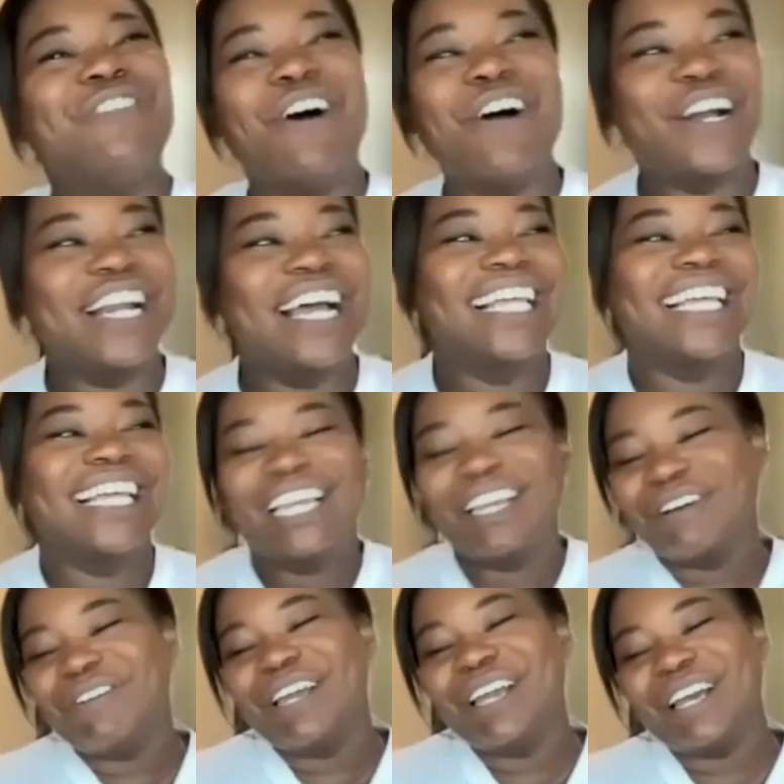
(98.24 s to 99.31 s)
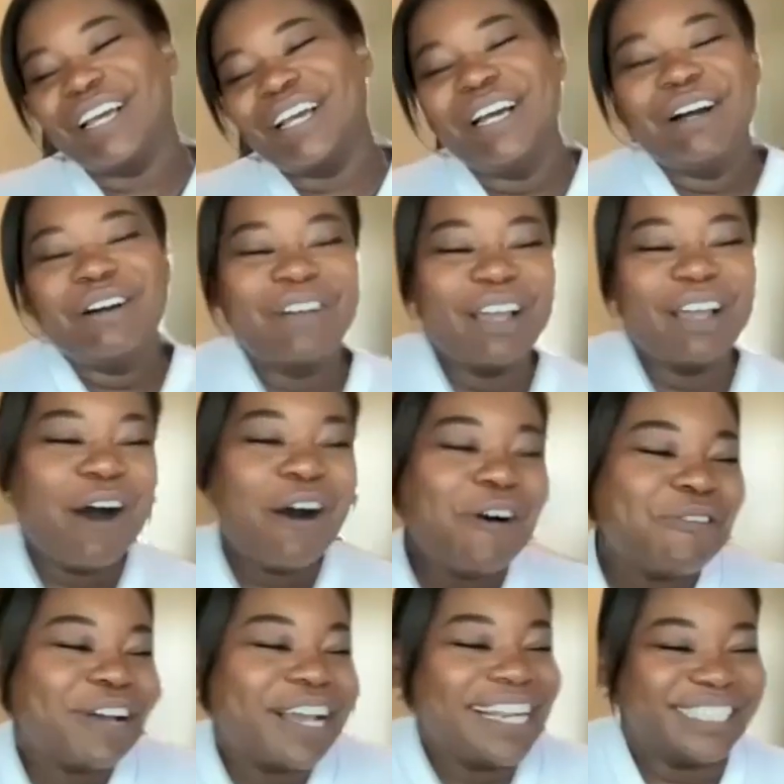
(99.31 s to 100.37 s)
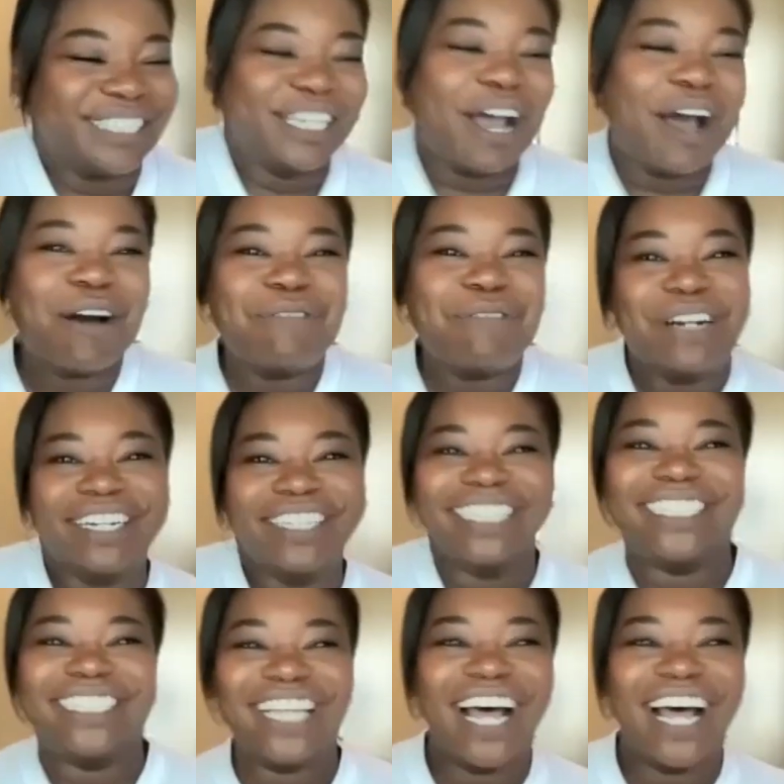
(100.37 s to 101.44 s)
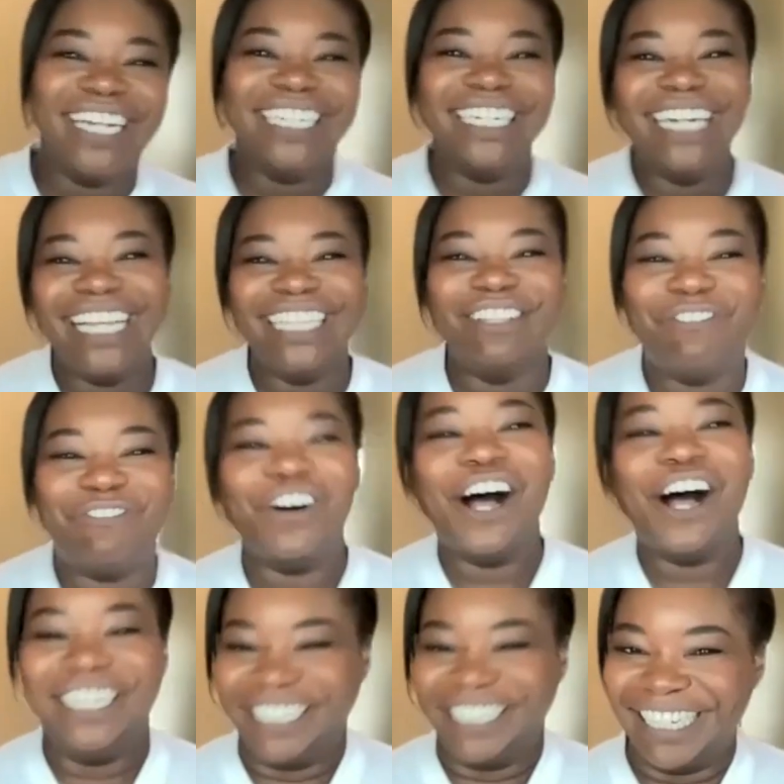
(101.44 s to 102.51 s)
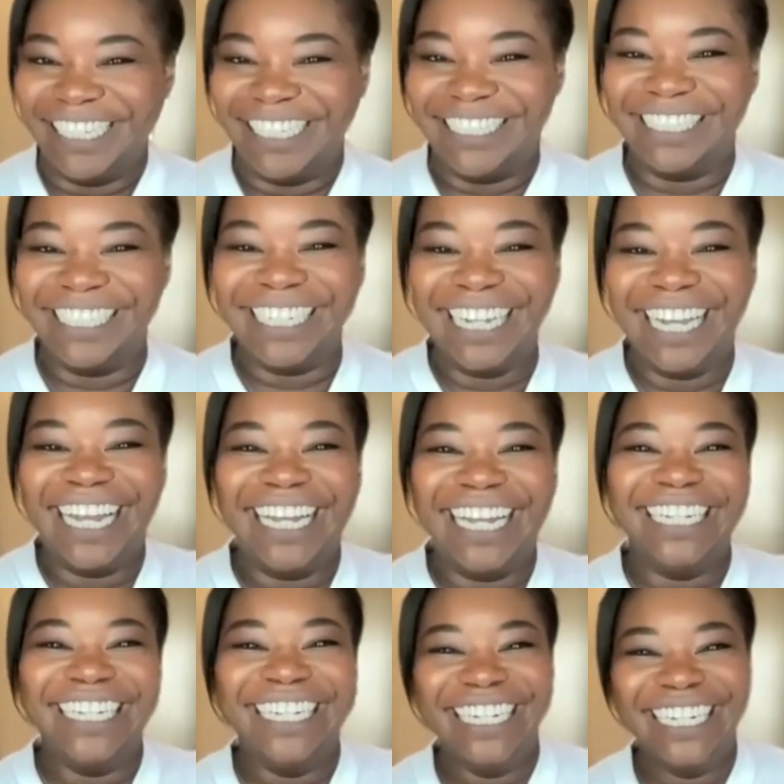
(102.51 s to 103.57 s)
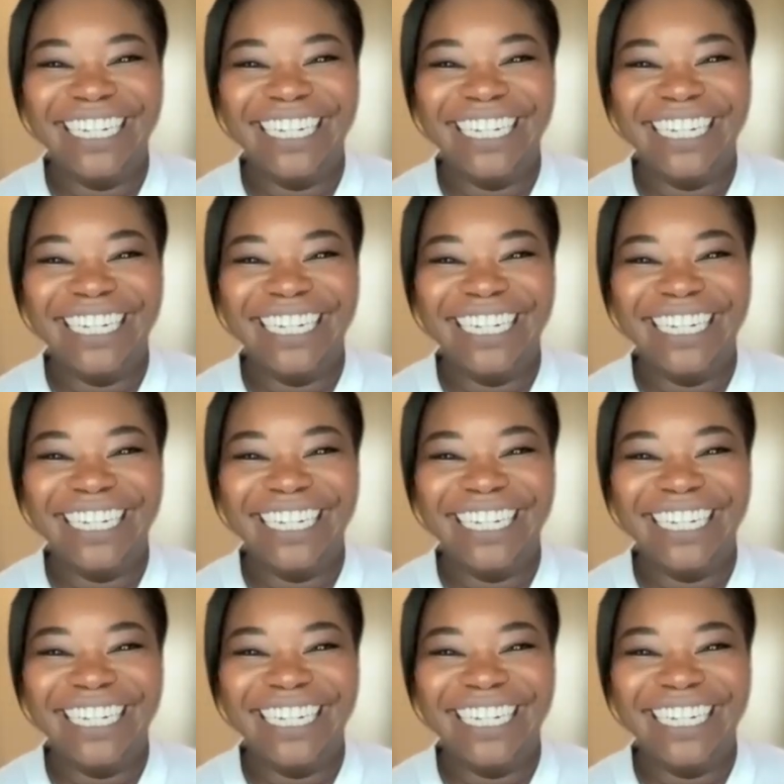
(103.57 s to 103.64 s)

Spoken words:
Florida, like we always go where the sun and the fun is, okay?